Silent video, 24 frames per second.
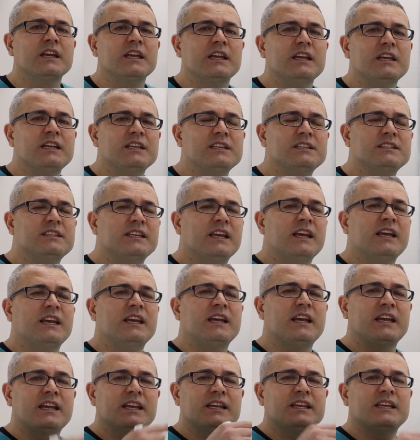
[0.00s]
is
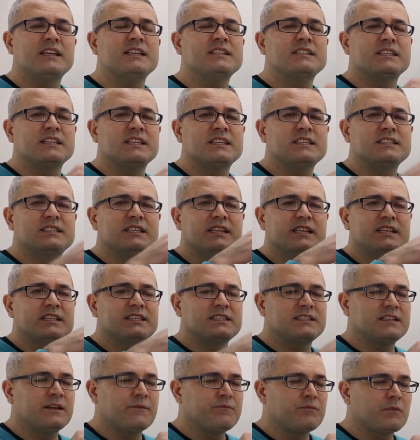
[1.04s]

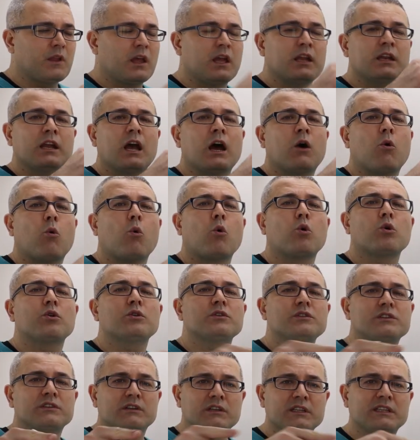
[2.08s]
an
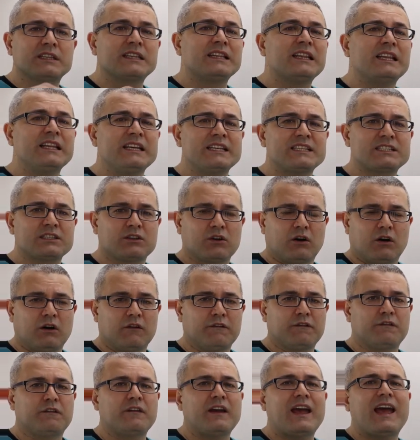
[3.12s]
ordered list
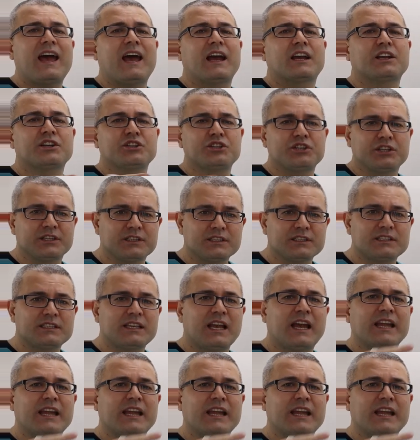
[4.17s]
of actions,